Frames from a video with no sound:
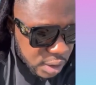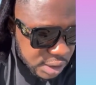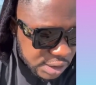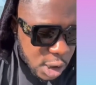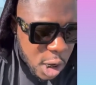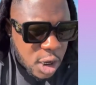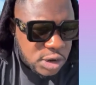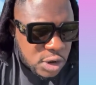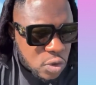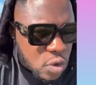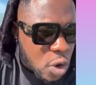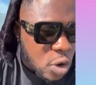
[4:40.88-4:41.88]
to ask
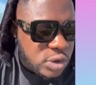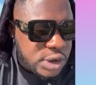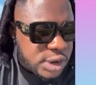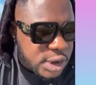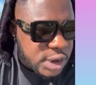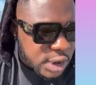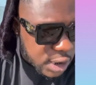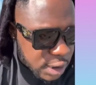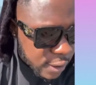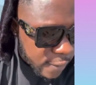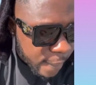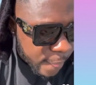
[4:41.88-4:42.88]
who owns it,
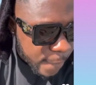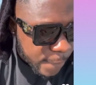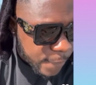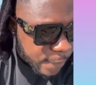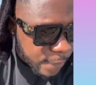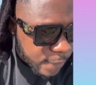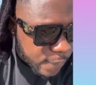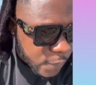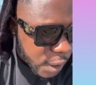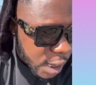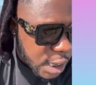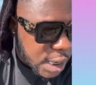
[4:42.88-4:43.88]

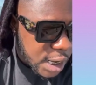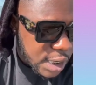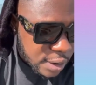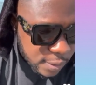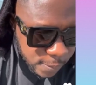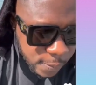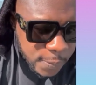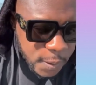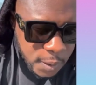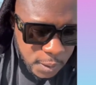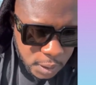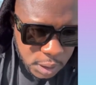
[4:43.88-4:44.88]
and then
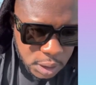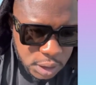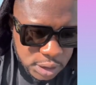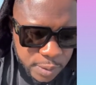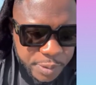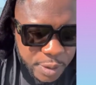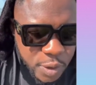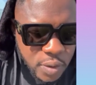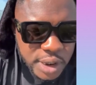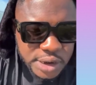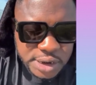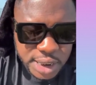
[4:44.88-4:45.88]
some people
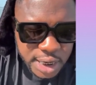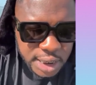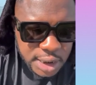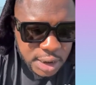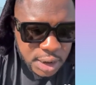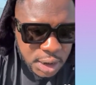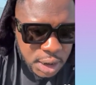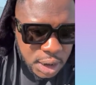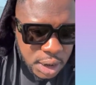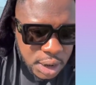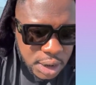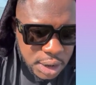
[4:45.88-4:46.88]
were saying
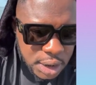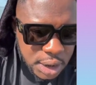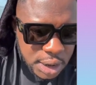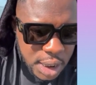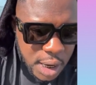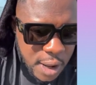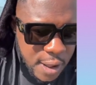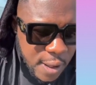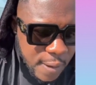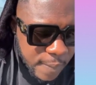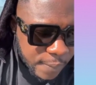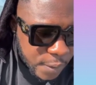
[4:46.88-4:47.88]

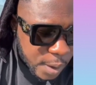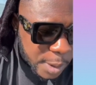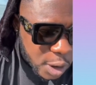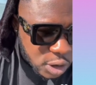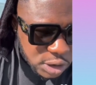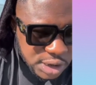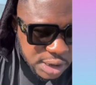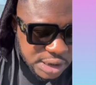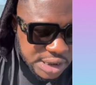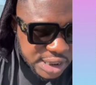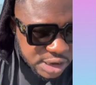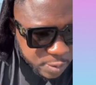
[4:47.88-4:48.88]
Um, it belongs to
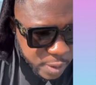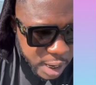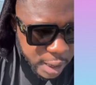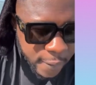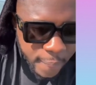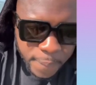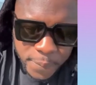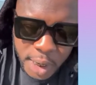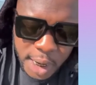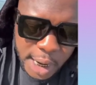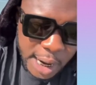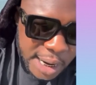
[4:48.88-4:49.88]
Despite,
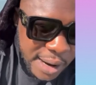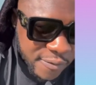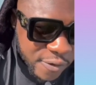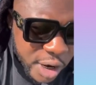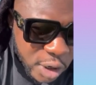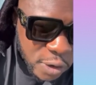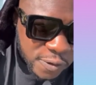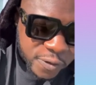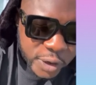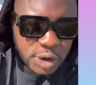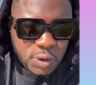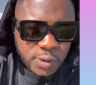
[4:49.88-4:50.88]
and I'm very good
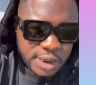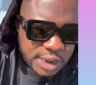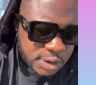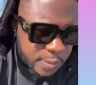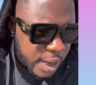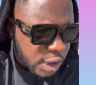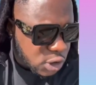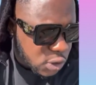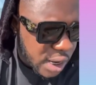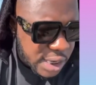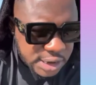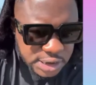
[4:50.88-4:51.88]
friends with Despite. So
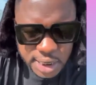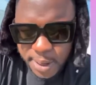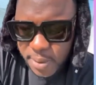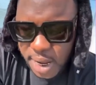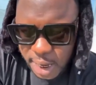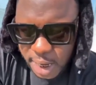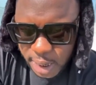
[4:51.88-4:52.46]
at the see, I'm like,